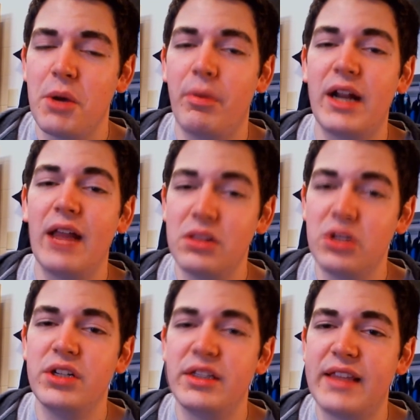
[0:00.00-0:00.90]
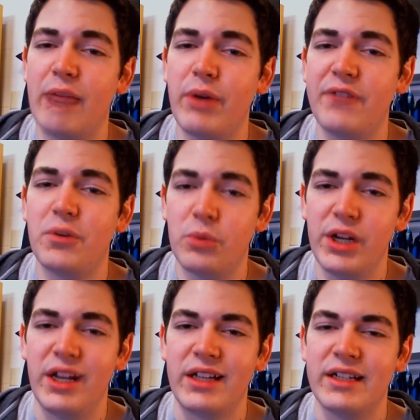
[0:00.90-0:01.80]
but I learned it that way from
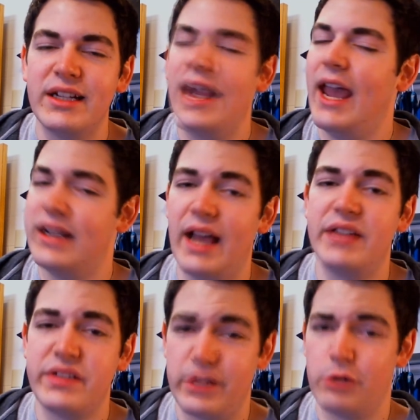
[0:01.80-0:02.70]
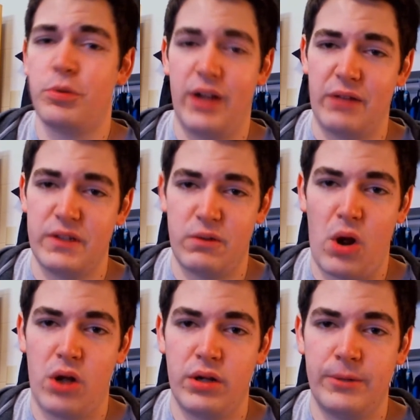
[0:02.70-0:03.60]
reading, and I still pronounce it wrong.